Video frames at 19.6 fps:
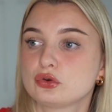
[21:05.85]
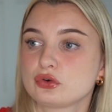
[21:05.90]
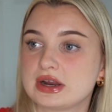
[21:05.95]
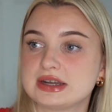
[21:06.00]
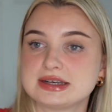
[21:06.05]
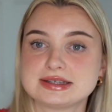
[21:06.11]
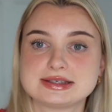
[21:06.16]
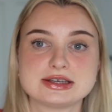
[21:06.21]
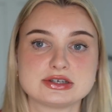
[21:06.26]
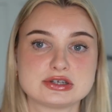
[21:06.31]

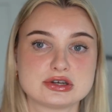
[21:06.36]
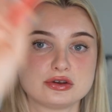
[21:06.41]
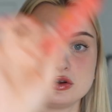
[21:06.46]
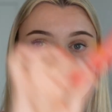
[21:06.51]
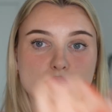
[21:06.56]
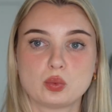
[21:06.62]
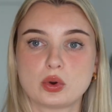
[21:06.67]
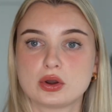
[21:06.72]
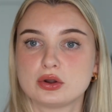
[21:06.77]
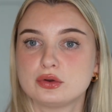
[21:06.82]
great
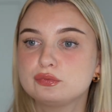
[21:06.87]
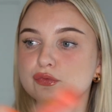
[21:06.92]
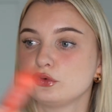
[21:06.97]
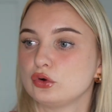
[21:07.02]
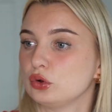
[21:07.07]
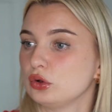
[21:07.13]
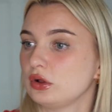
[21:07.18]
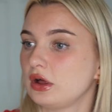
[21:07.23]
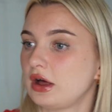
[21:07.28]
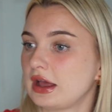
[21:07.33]
decision,
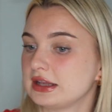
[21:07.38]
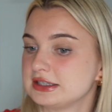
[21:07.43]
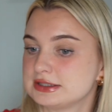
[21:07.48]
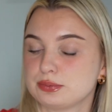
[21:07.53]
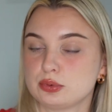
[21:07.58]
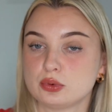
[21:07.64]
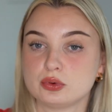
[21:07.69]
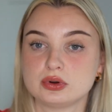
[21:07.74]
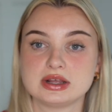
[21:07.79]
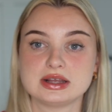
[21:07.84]
wonderful, I
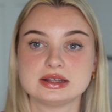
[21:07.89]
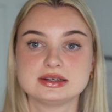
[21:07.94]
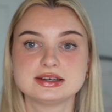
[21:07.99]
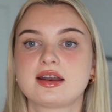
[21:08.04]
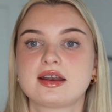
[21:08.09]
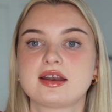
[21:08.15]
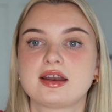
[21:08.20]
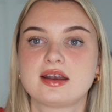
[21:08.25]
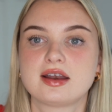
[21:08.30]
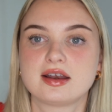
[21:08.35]
support it,
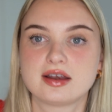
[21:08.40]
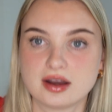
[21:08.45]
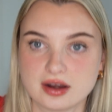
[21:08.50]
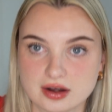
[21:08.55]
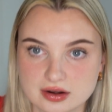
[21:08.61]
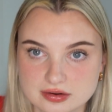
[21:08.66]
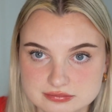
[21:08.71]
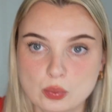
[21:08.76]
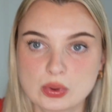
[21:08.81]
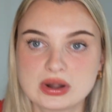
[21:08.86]

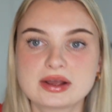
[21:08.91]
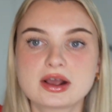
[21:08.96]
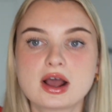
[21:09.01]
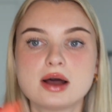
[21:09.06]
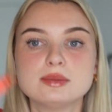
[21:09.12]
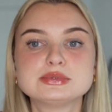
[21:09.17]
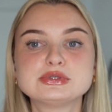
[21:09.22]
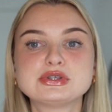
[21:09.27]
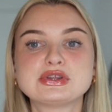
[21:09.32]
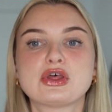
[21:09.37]
when it
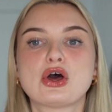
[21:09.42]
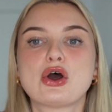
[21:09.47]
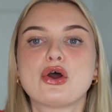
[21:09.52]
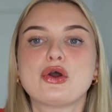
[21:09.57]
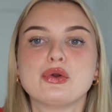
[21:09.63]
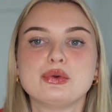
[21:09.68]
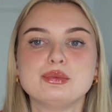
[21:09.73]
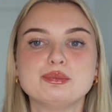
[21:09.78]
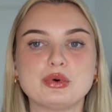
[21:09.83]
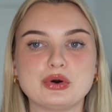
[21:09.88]
comes to their
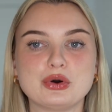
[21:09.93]
own